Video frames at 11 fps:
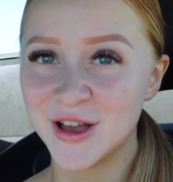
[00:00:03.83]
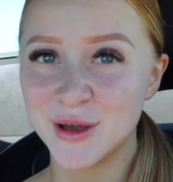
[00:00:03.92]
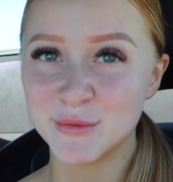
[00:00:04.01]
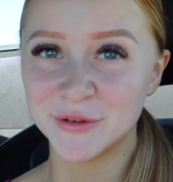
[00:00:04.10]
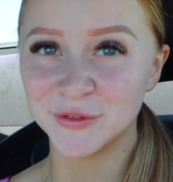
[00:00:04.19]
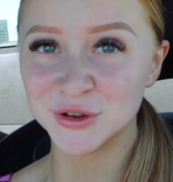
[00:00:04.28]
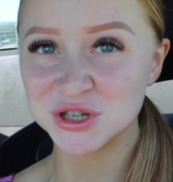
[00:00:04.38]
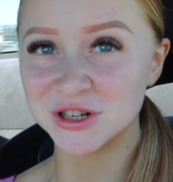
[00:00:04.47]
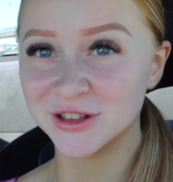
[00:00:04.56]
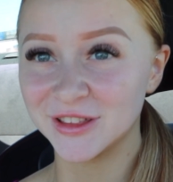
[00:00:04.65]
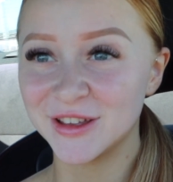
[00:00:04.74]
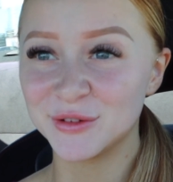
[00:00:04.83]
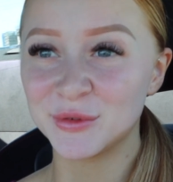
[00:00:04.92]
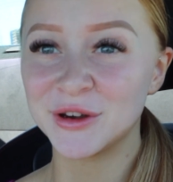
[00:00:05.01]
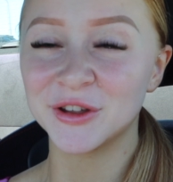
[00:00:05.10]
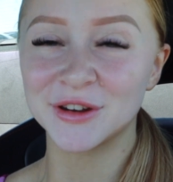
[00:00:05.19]
Unfortunately,
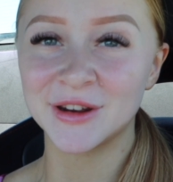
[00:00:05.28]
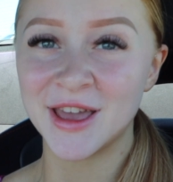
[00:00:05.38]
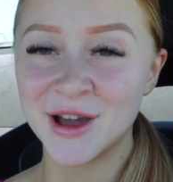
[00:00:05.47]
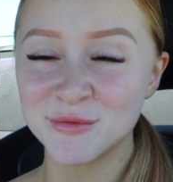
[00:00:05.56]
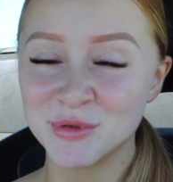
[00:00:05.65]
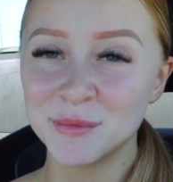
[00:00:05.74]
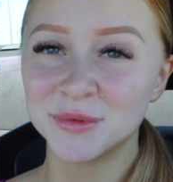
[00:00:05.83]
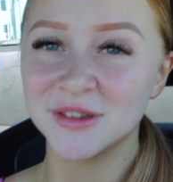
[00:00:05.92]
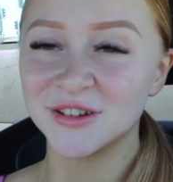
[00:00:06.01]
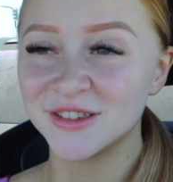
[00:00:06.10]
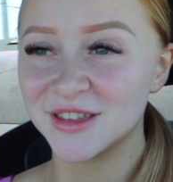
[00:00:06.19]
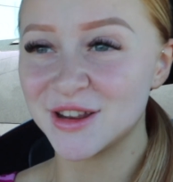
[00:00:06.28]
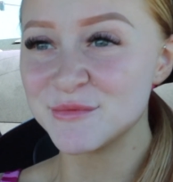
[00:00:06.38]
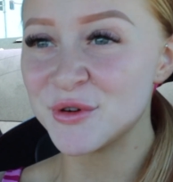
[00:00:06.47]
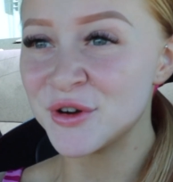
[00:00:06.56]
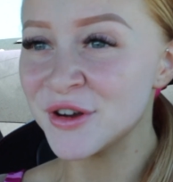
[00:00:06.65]
we're not in our prep series
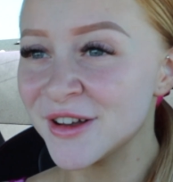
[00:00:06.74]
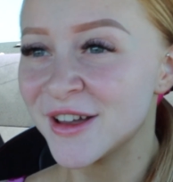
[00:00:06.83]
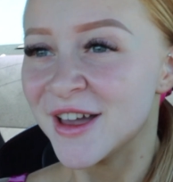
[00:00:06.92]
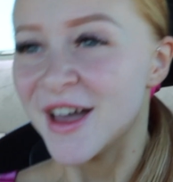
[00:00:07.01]
anymore,